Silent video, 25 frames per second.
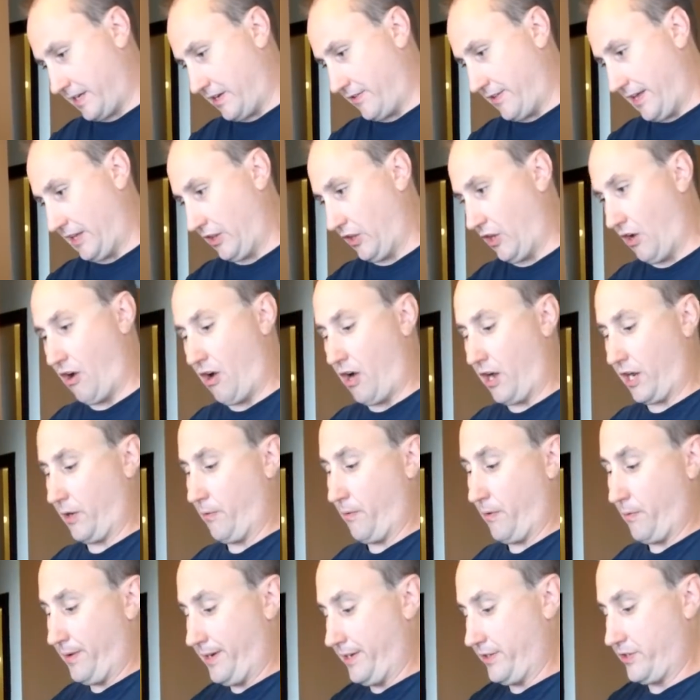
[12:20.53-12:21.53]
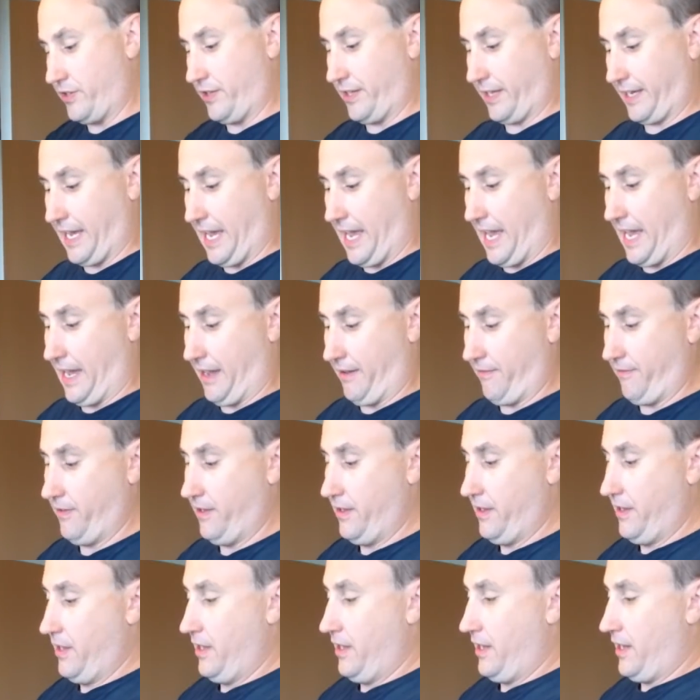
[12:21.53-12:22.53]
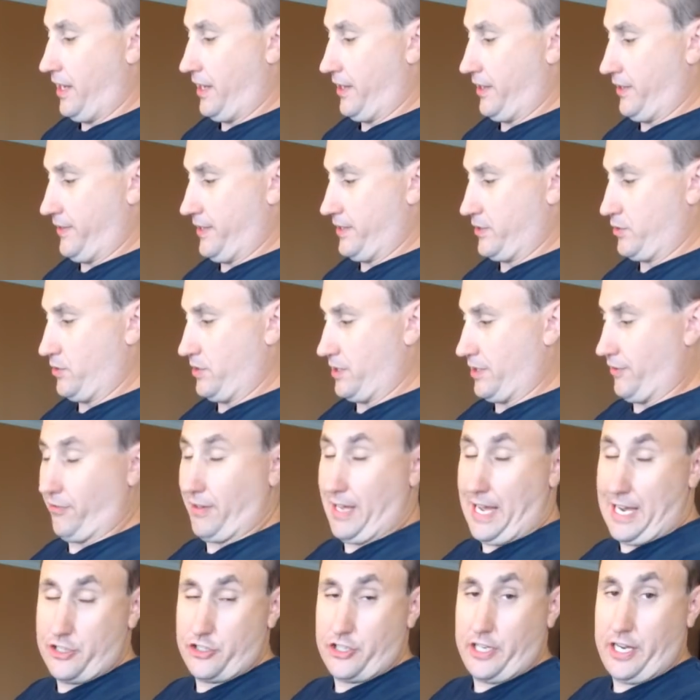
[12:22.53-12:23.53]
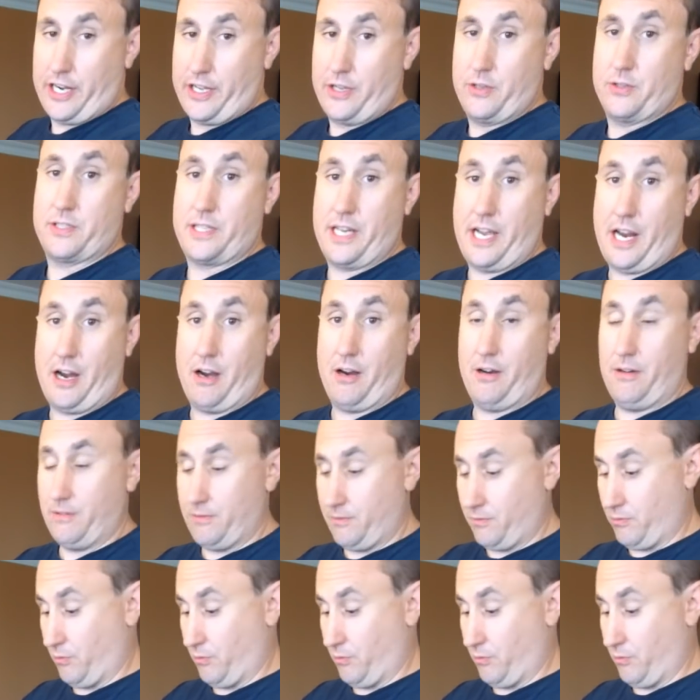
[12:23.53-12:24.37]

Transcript: on that log and we went into the cave, this was the flashlight I used there.